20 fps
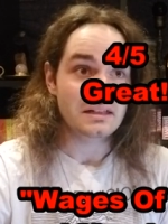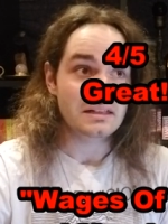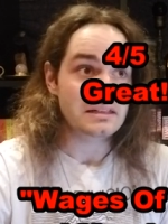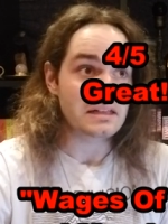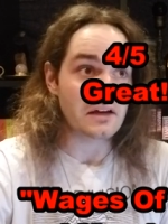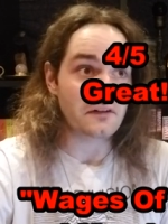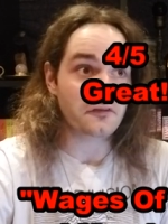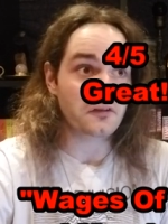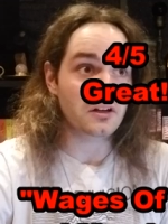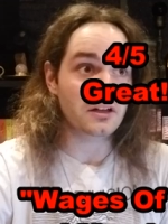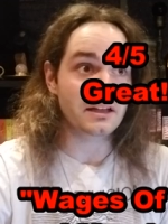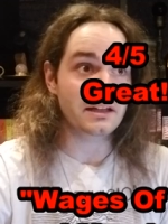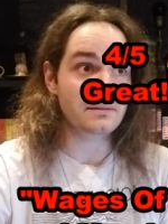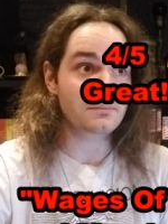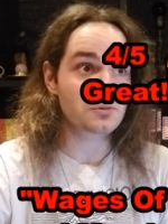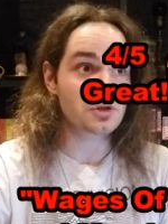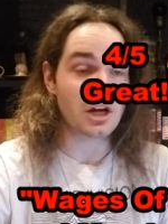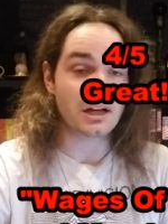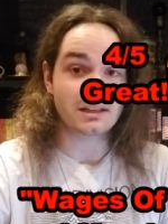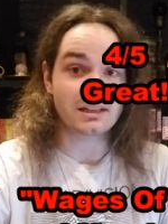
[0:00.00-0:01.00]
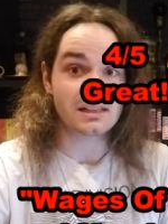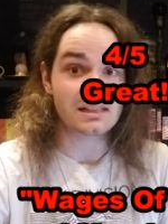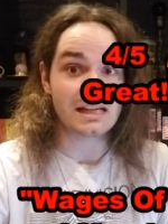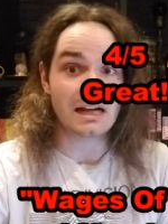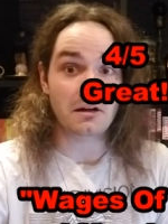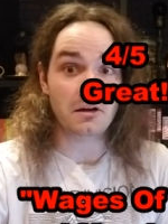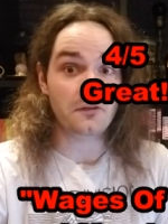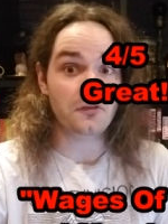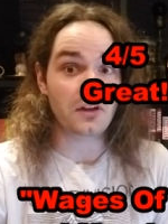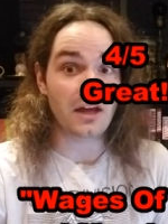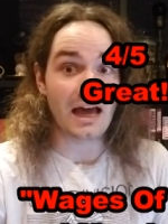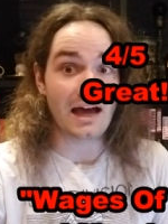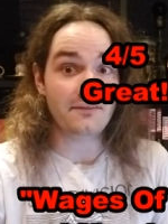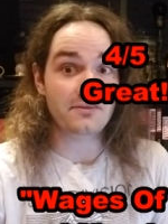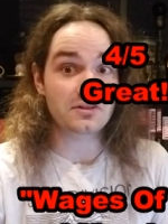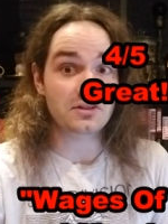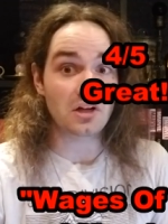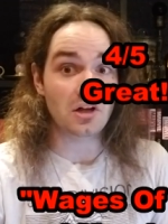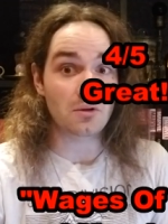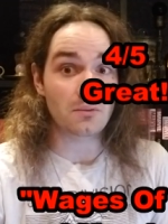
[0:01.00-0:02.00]
definitely check this out if you
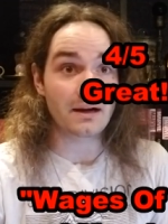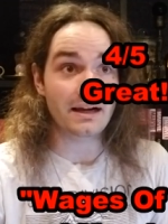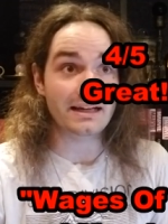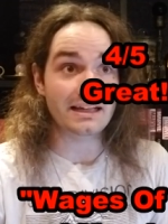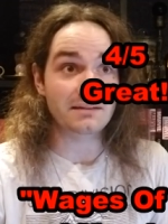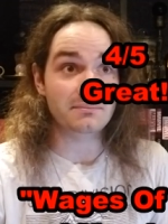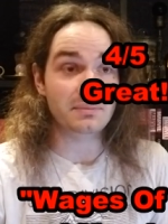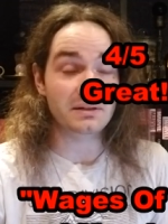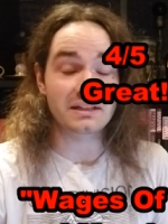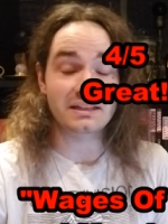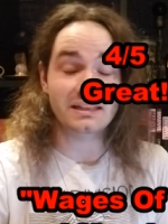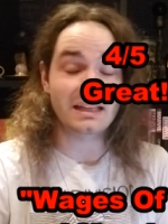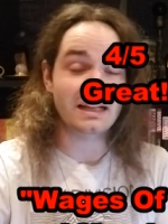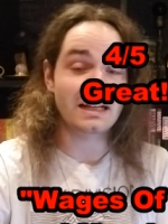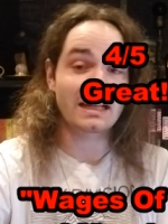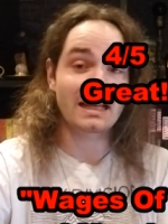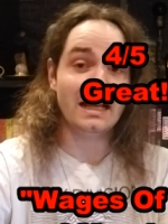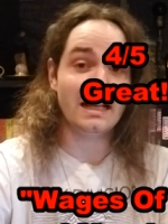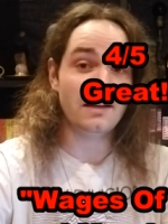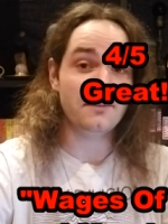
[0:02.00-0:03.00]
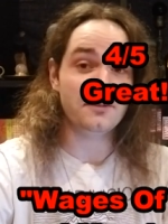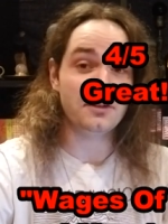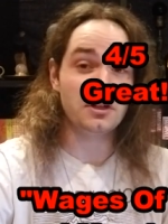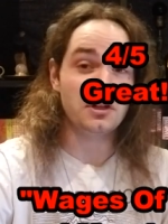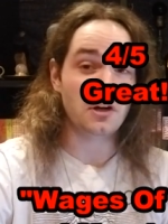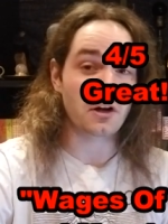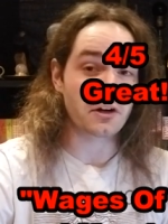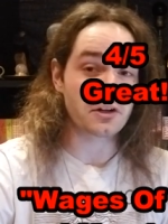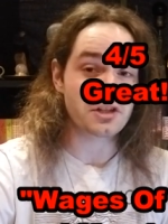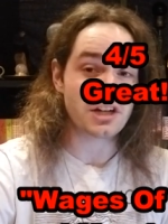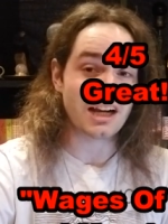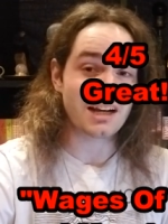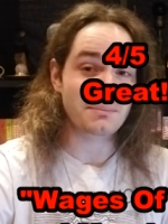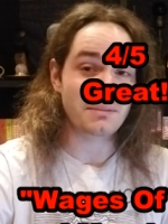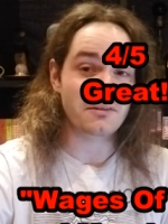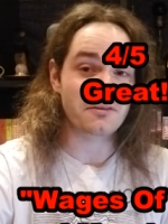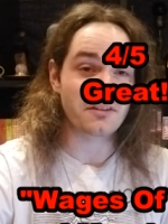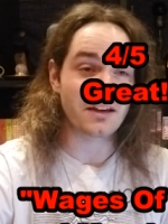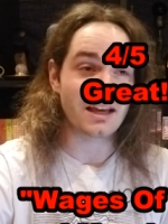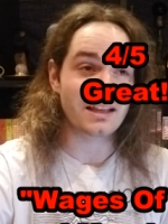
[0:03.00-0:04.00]
haven't already, but then again, if you're an Arch Enemy
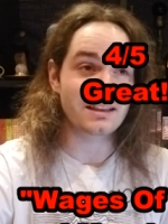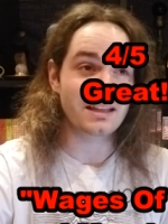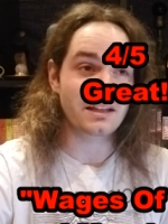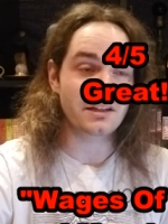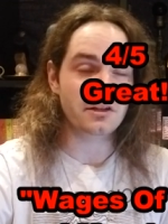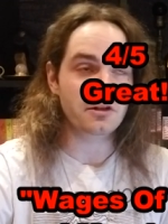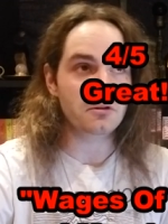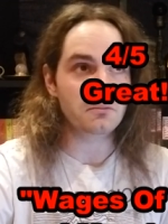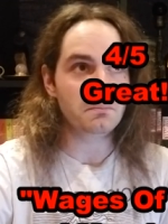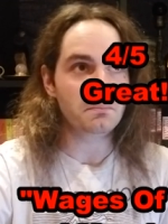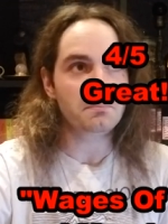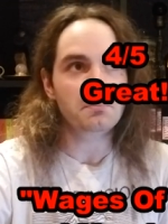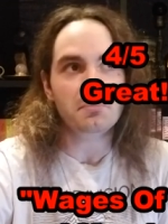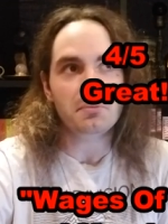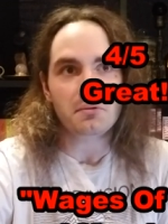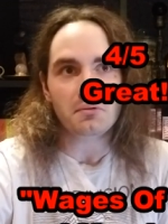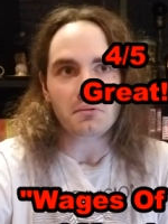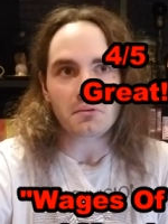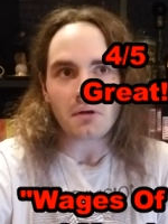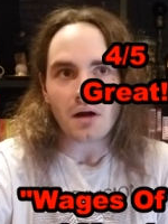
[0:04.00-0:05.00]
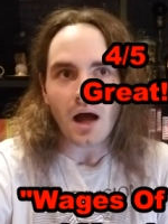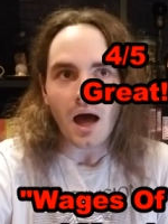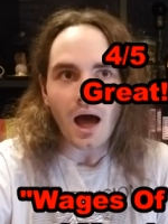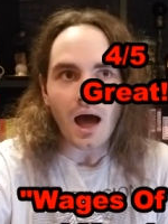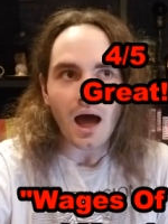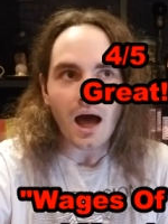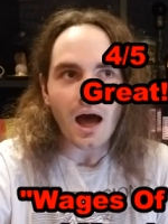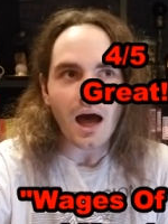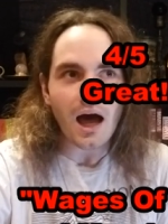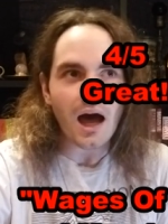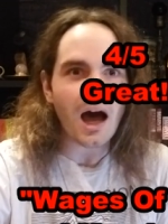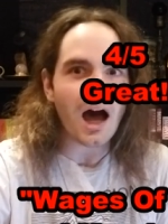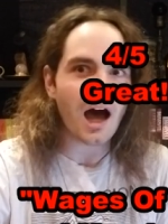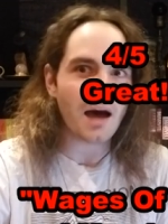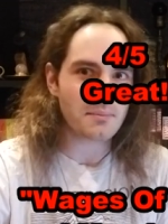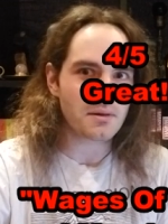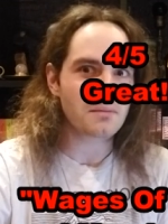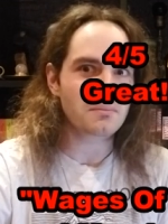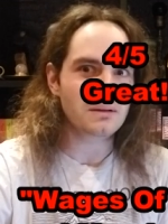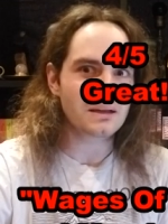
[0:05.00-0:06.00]
fan, then you
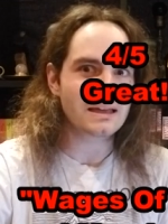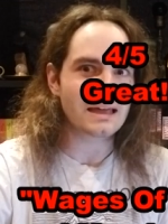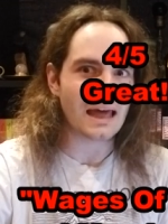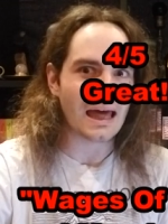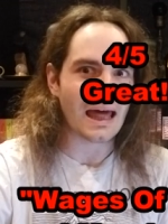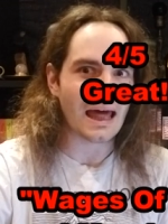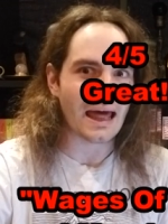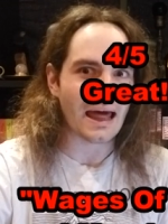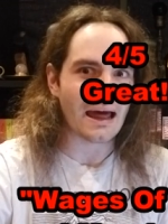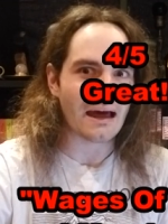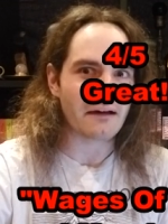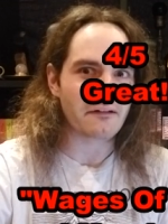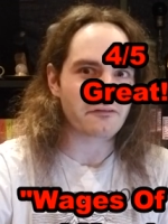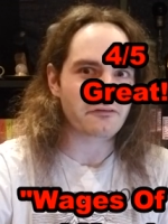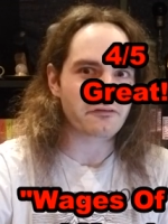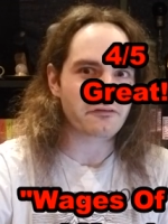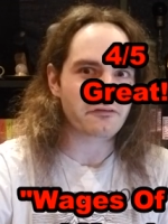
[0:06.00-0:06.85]
probably have.